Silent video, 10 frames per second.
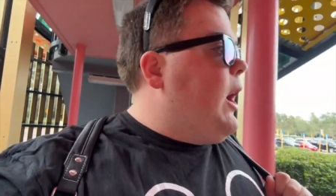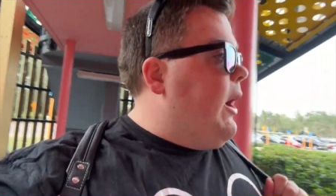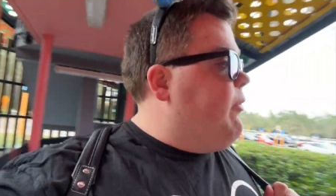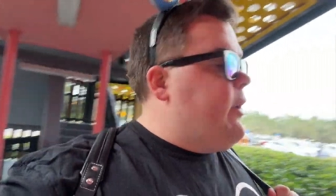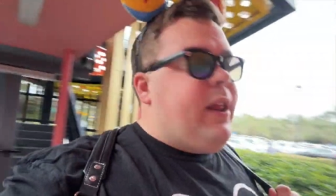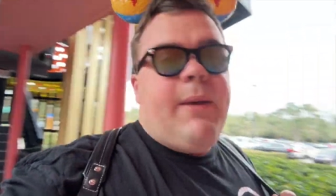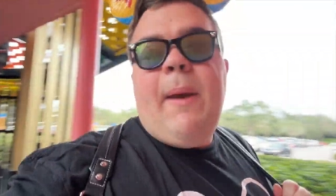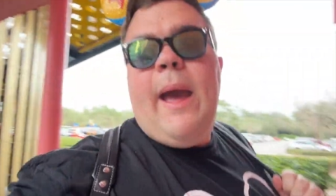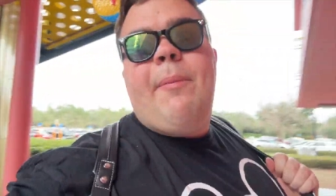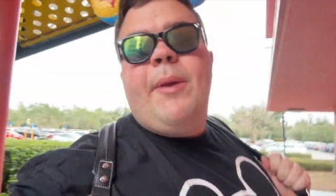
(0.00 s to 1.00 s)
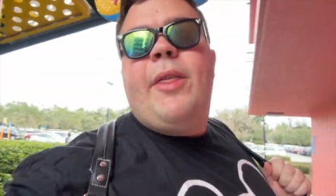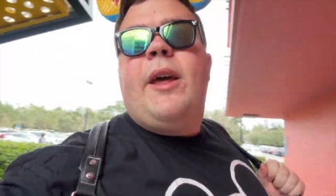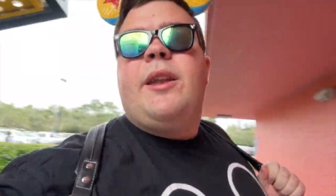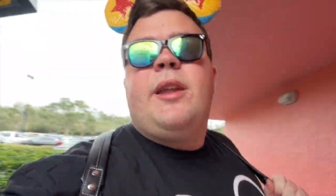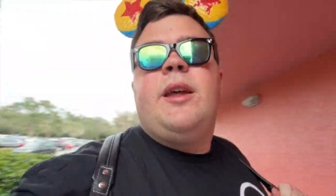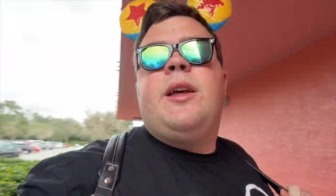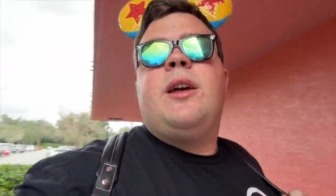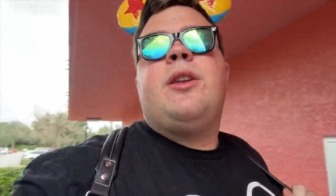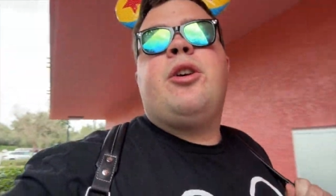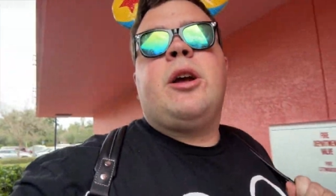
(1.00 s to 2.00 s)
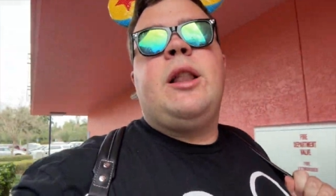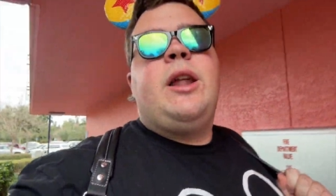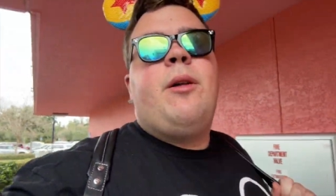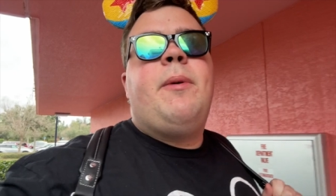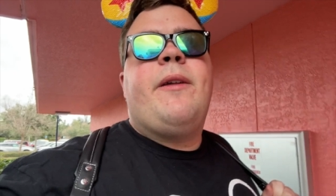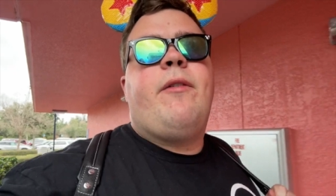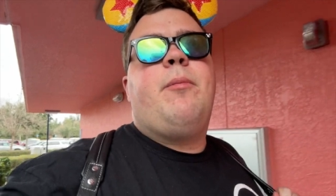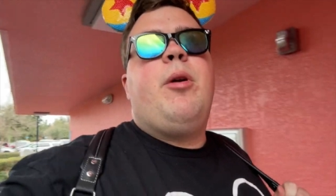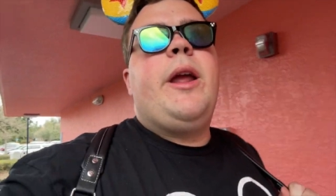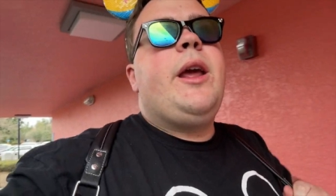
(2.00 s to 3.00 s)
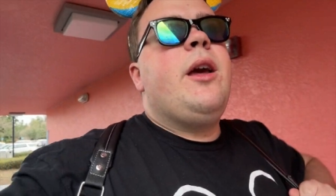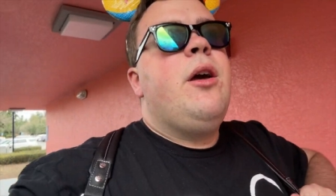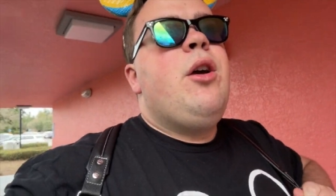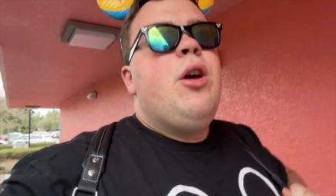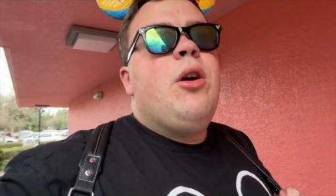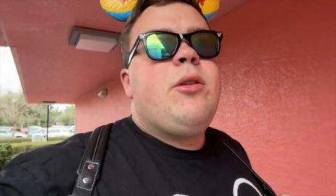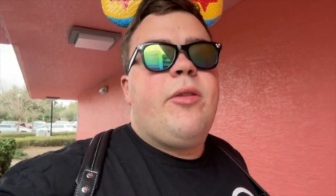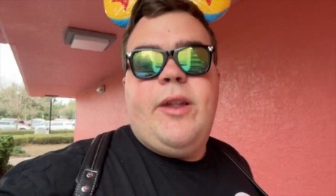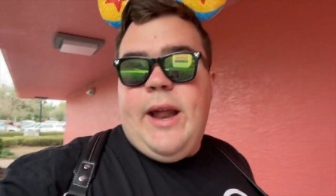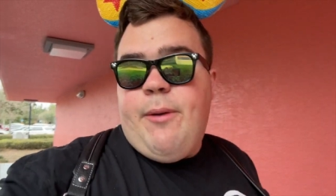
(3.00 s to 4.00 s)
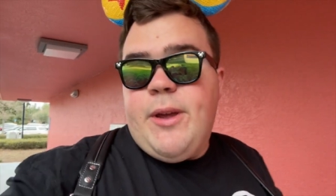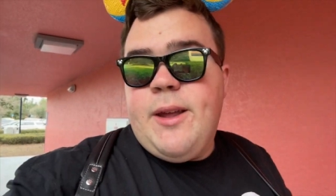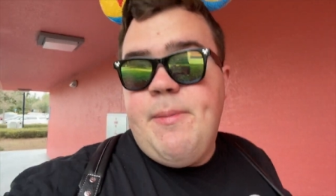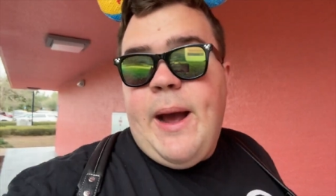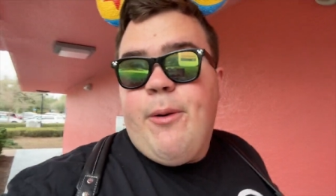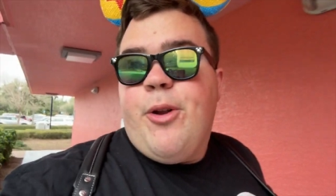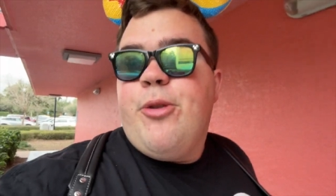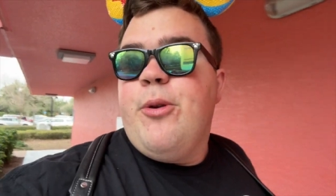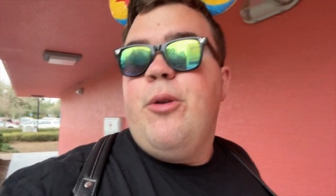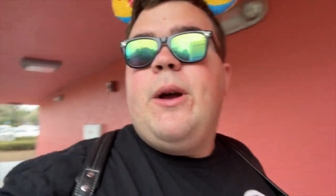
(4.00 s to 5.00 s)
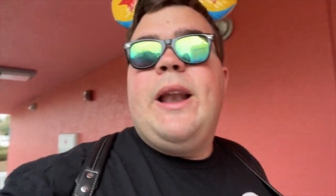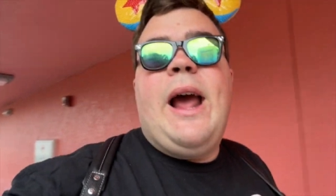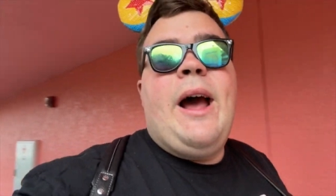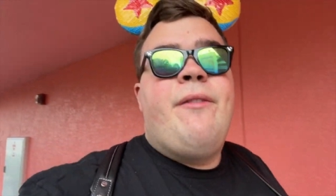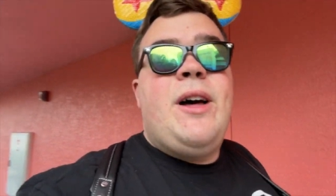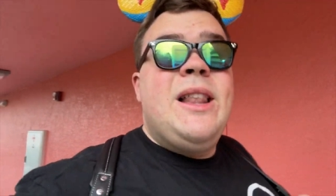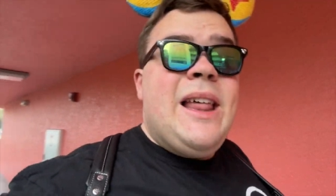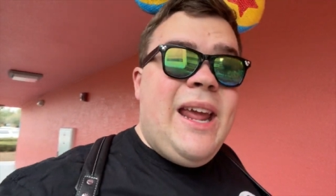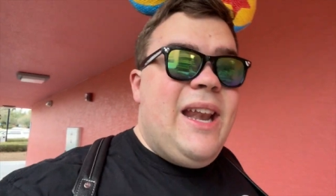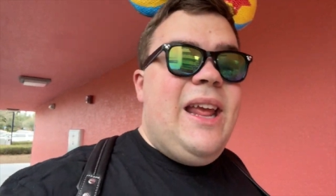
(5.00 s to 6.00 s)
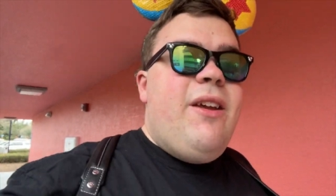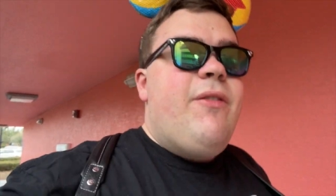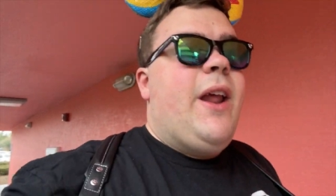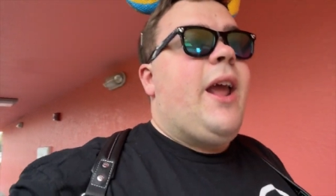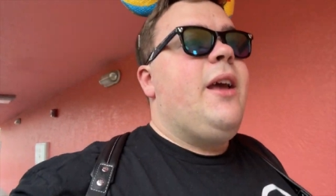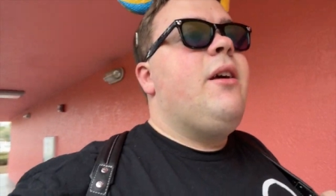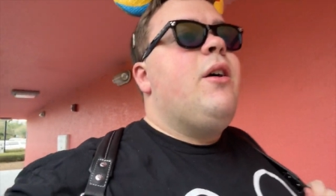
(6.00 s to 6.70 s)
really am happy that I took a little bit of a break so that now we can power through and have a late evening.